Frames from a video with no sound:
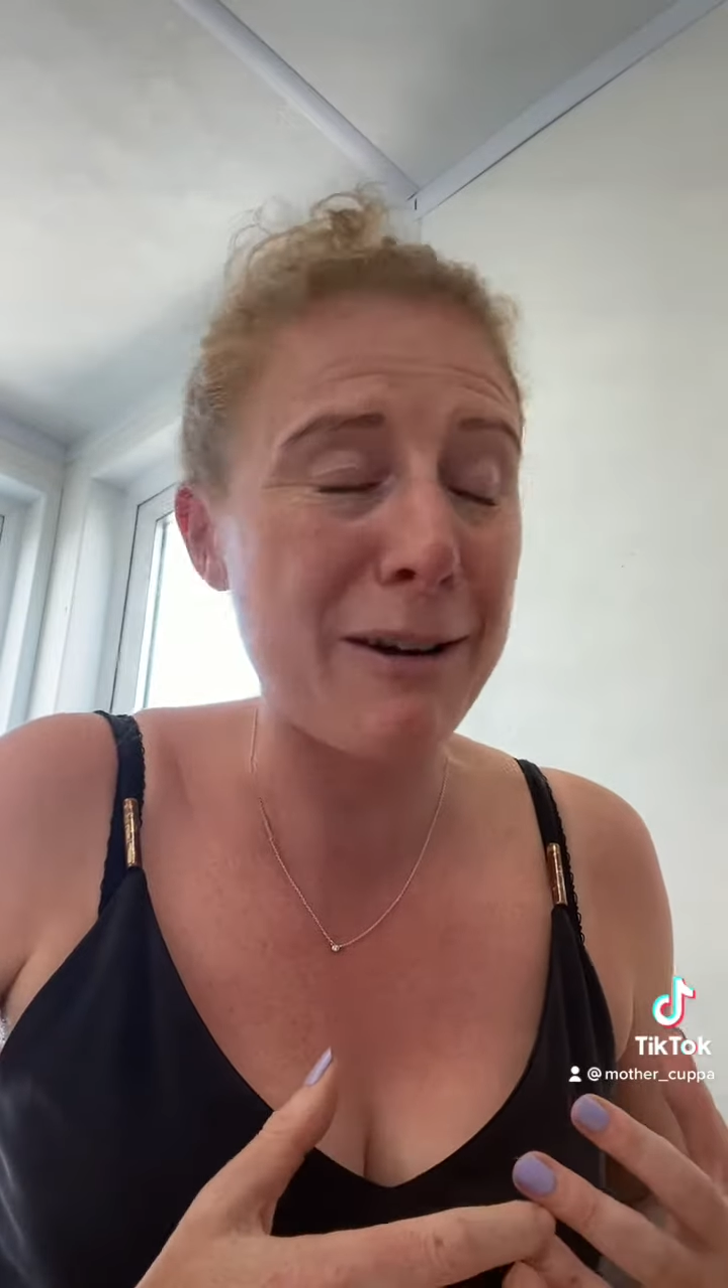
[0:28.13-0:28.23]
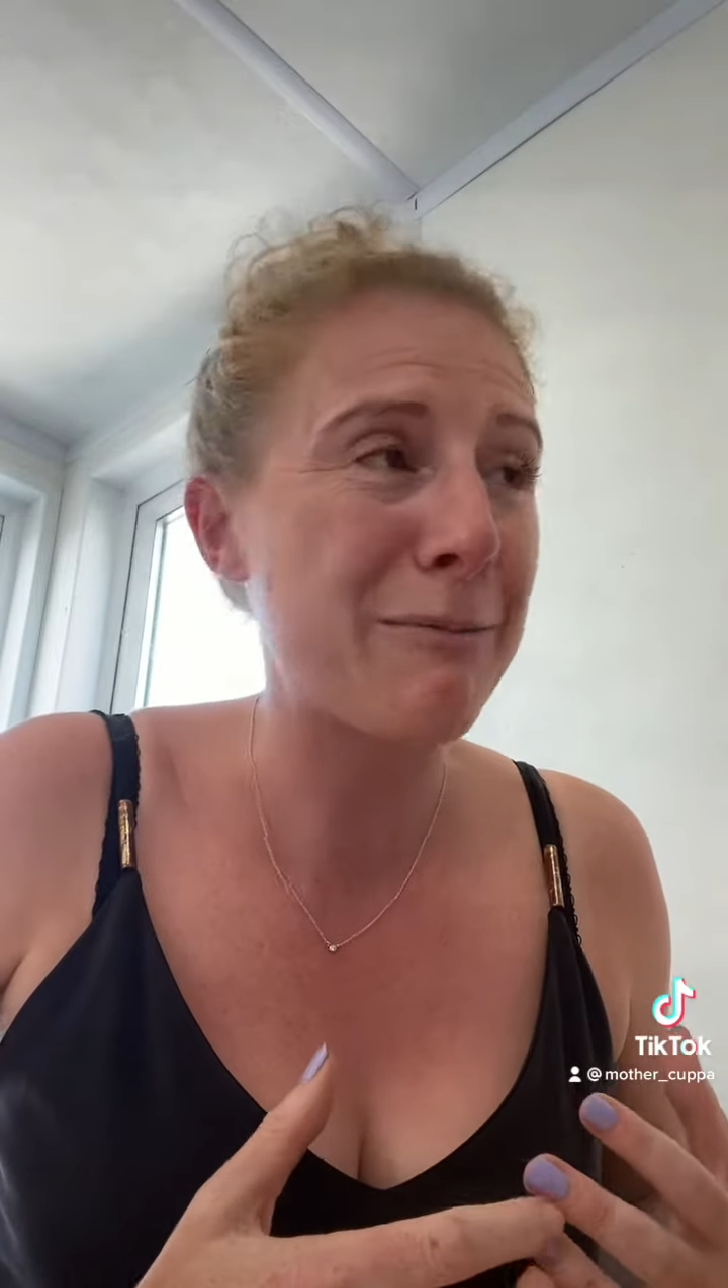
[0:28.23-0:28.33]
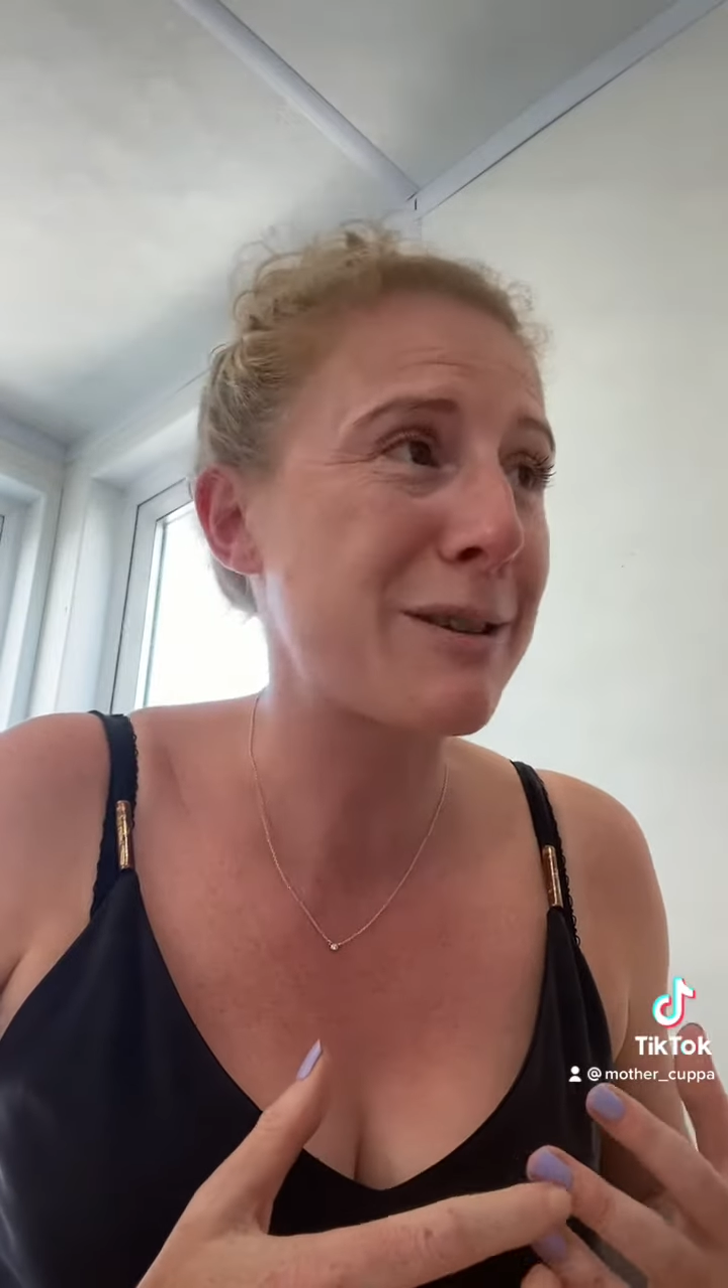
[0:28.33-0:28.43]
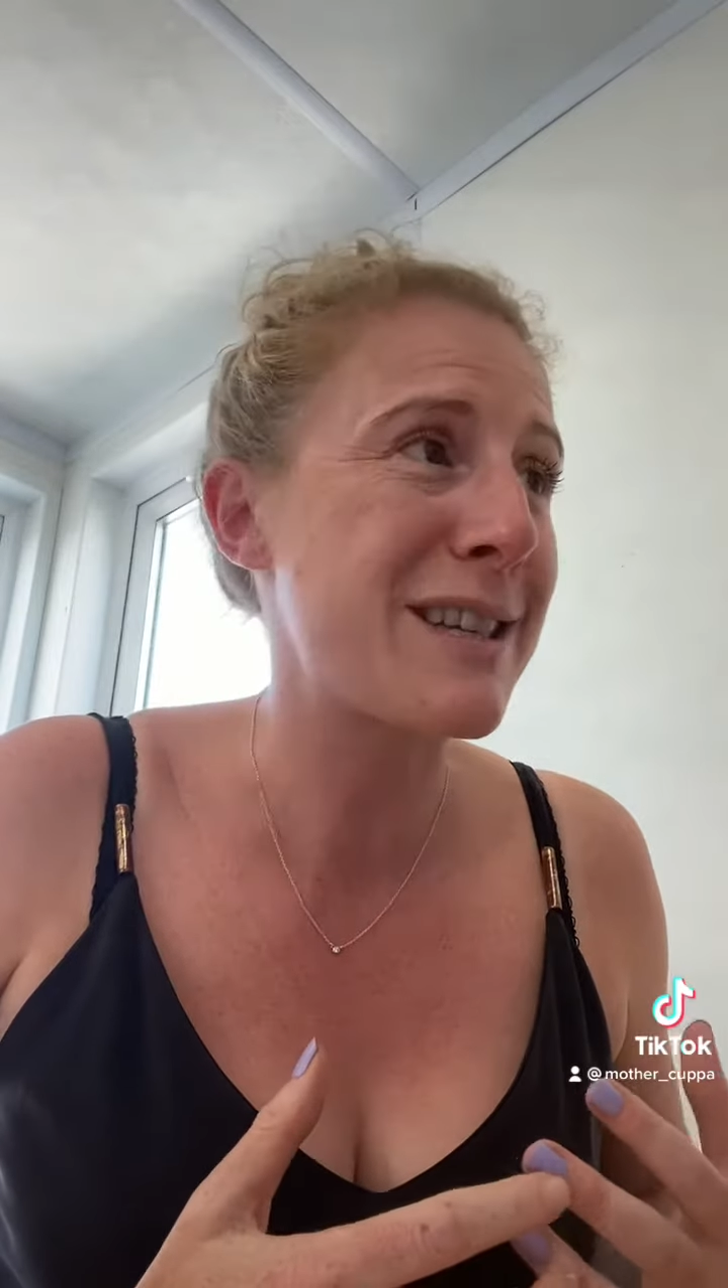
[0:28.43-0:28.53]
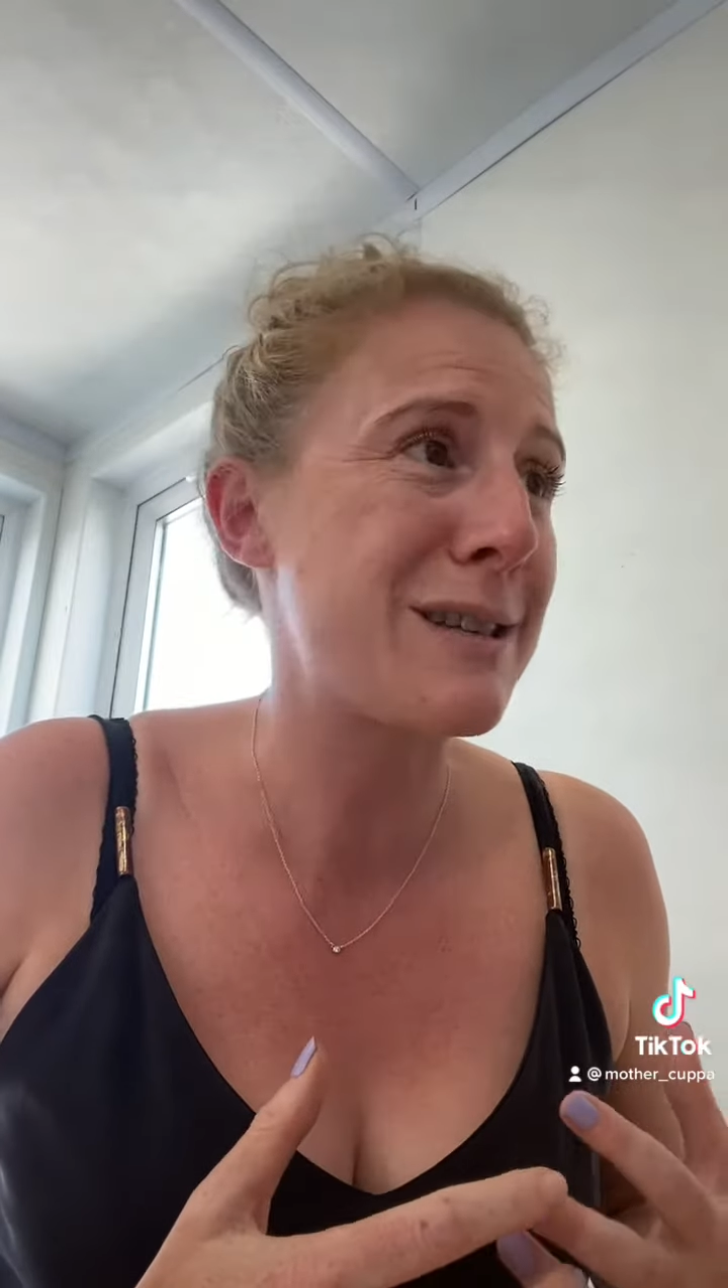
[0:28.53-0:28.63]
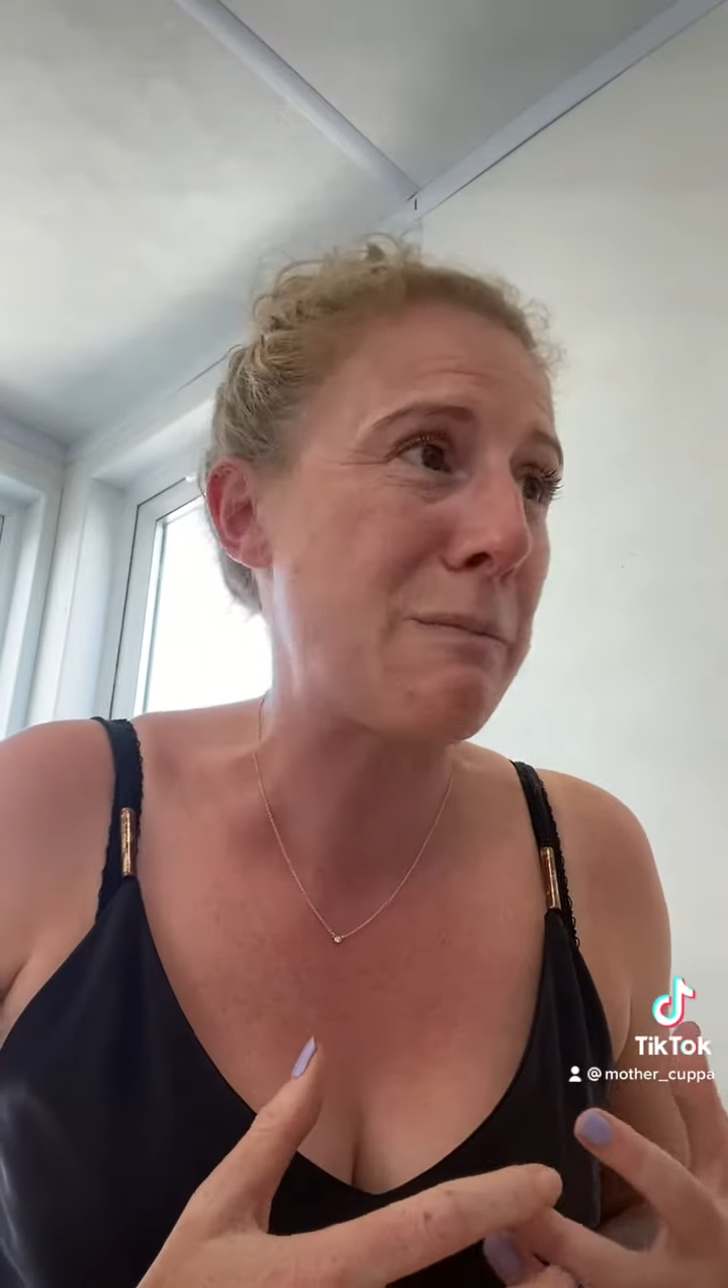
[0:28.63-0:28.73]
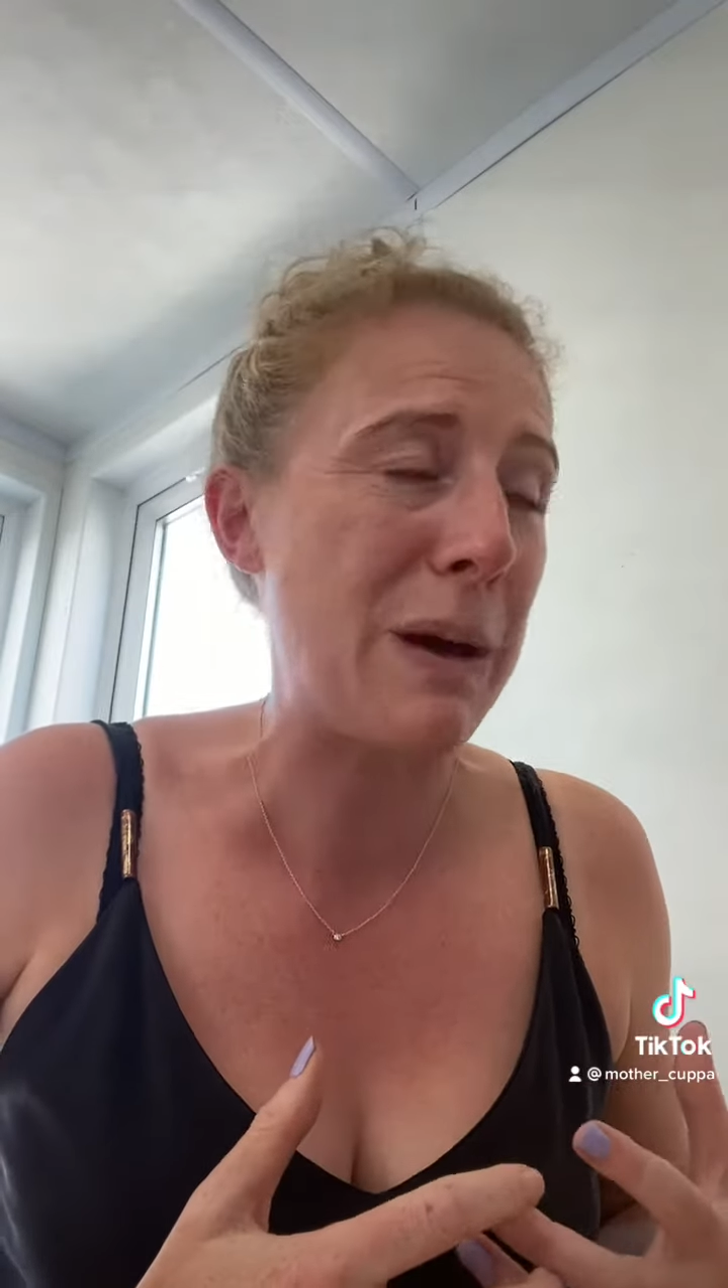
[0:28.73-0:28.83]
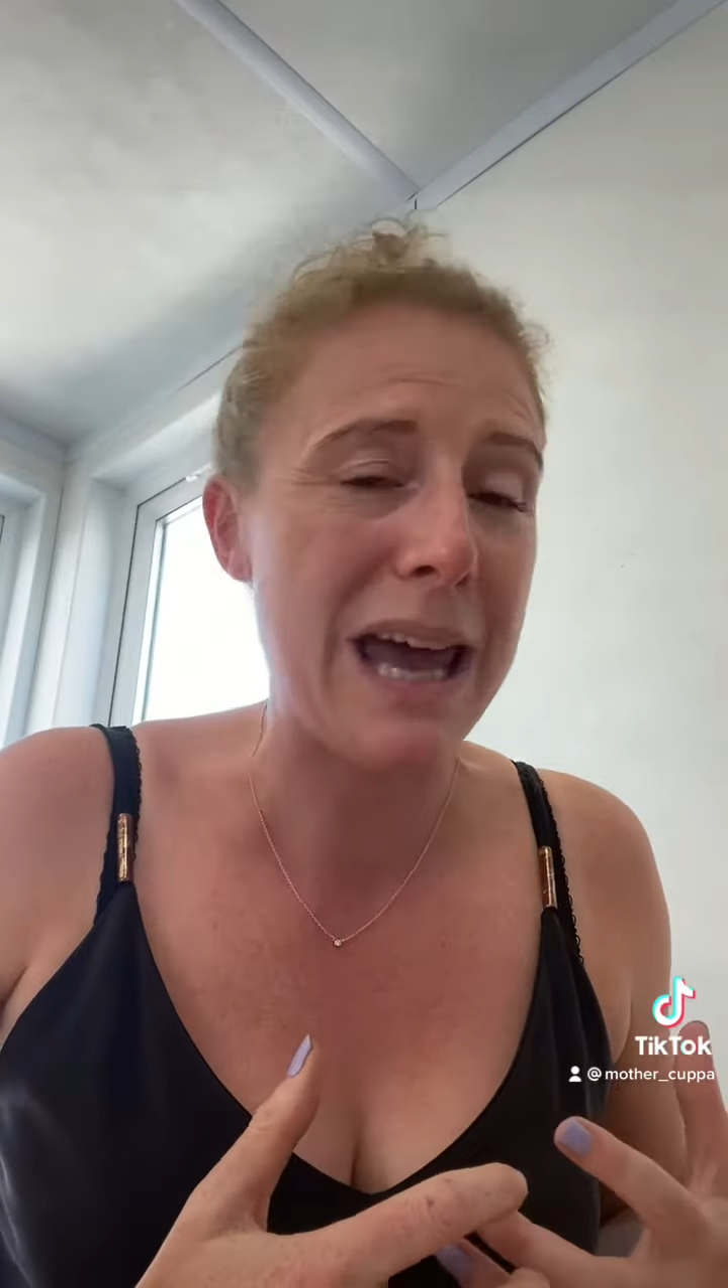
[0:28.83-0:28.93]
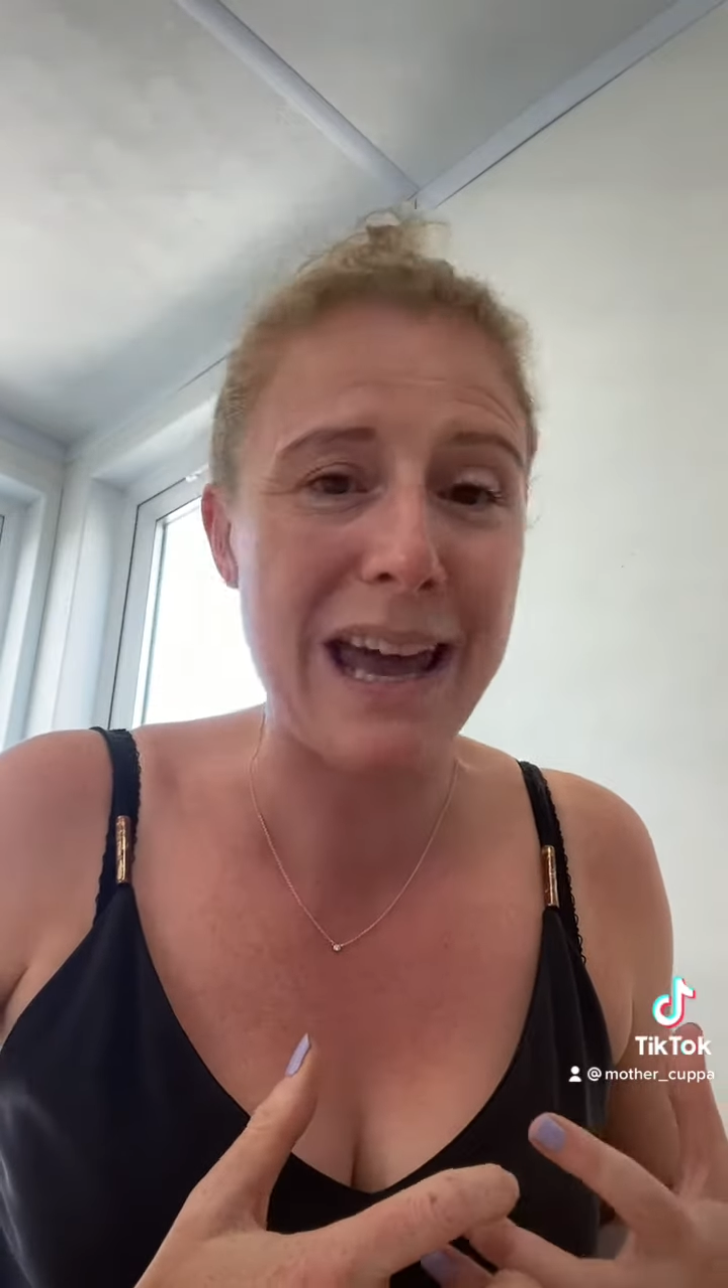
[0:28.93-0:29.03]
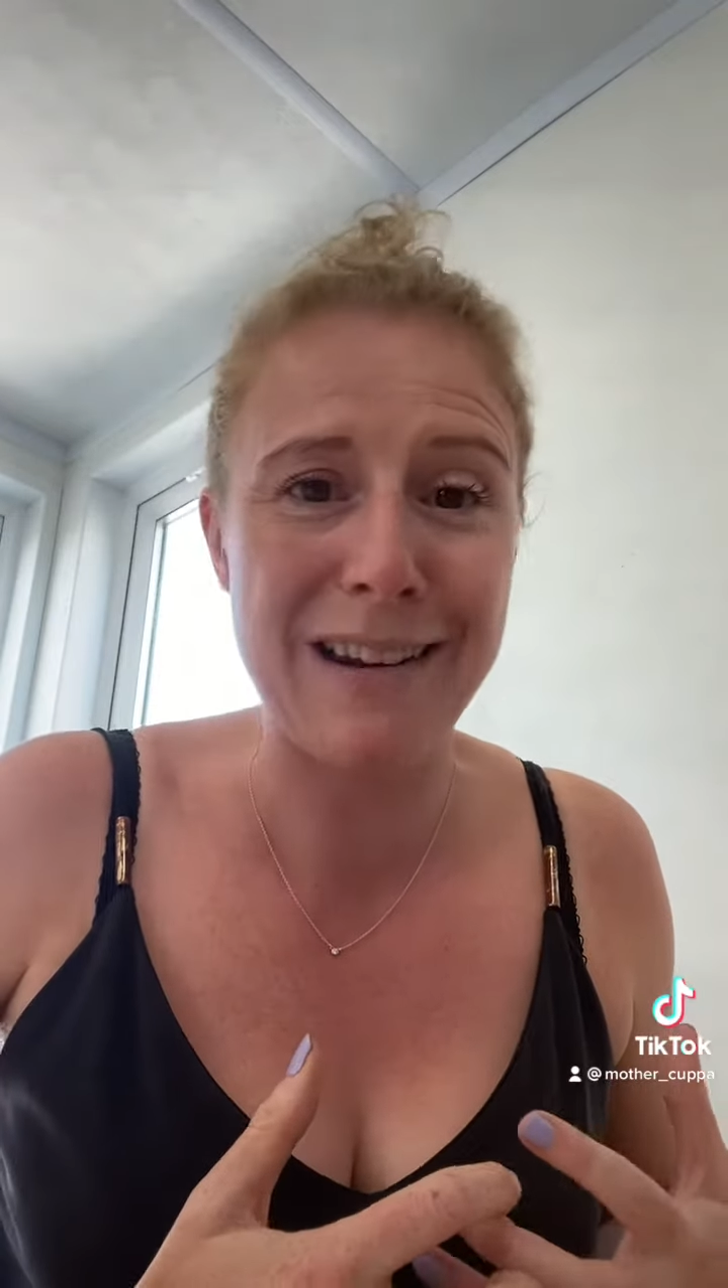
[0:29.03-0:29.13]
wanted to be,